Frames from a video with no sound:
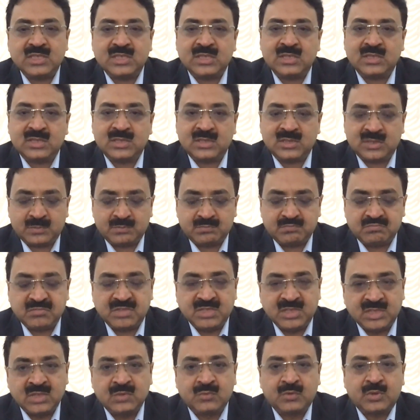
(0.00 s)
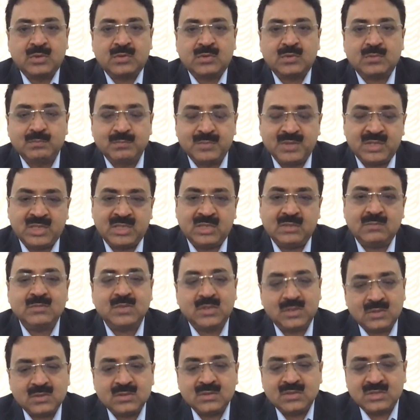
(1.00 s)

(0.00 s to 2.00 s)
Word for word: the year would be,